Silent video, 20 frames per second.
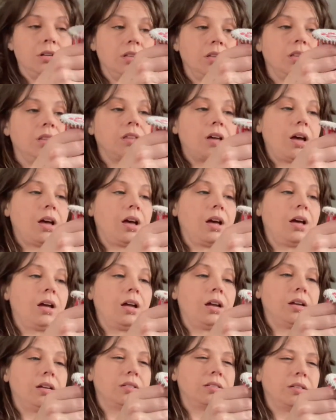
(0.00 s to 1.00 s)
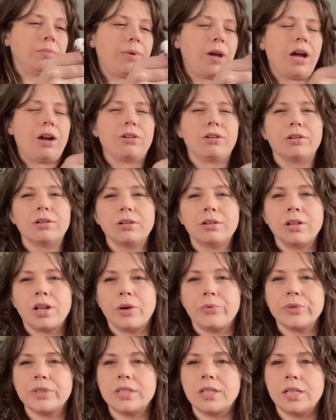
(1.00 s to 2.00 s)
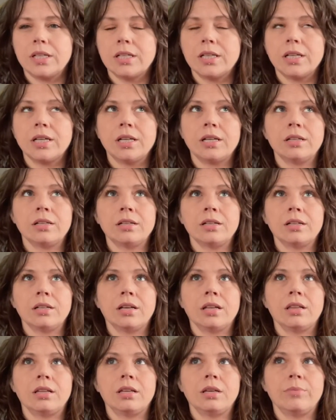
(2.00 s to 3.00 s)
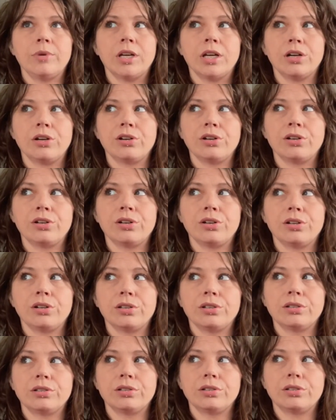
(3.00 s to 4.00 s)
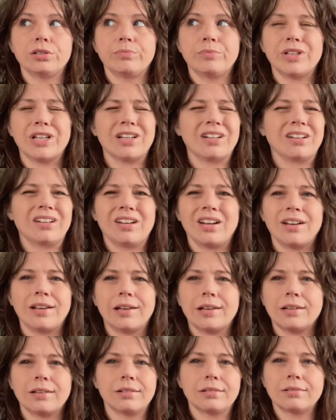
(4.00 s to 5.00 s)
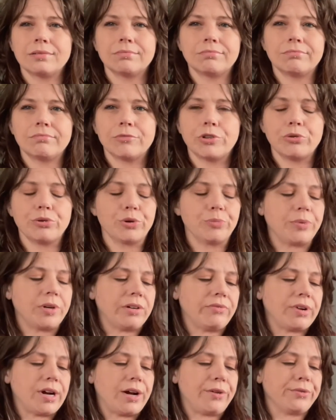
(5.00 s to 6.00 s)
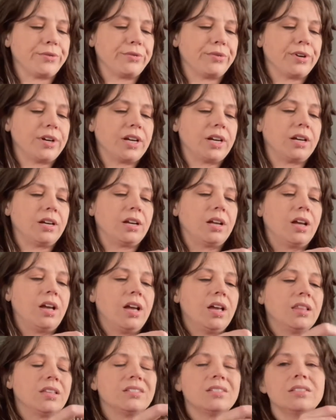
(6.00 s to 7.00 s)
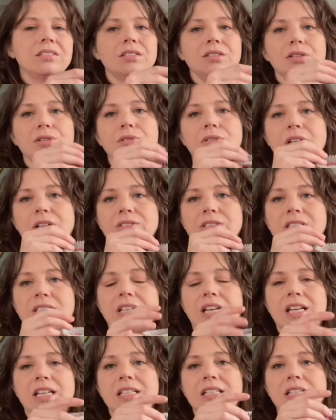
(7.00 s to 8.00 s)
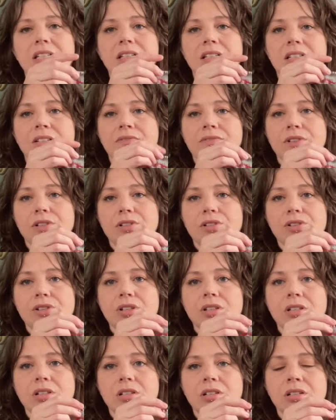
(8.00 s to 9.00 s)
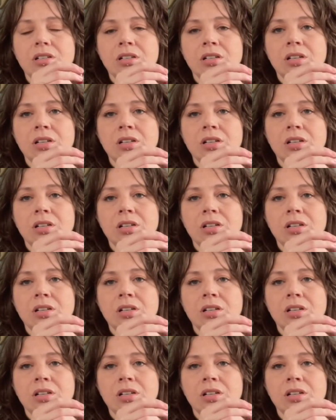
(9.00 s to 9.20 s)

that is a pattern that was done in the beginning knitting group on Ravelry. This is the 2018 version